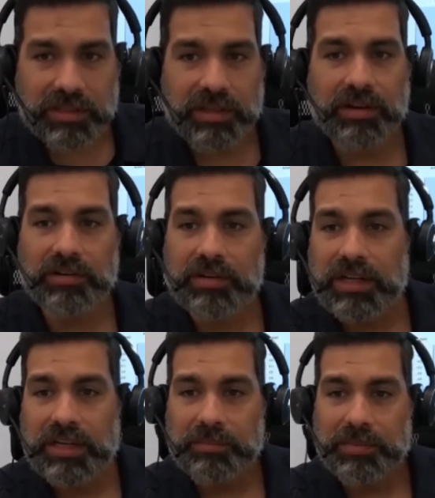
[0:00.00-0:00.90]

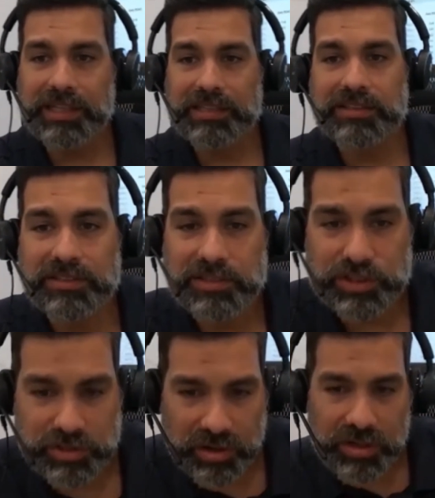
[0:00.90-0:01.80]
but like to
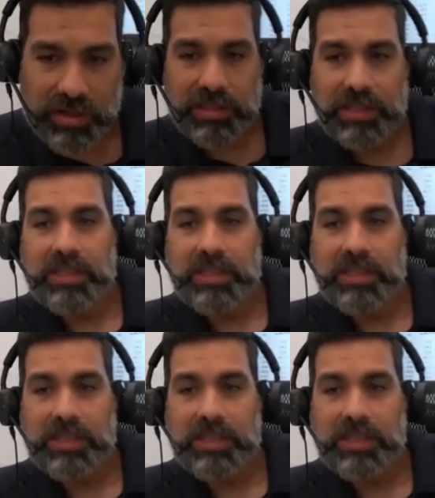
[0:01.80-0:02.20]
start,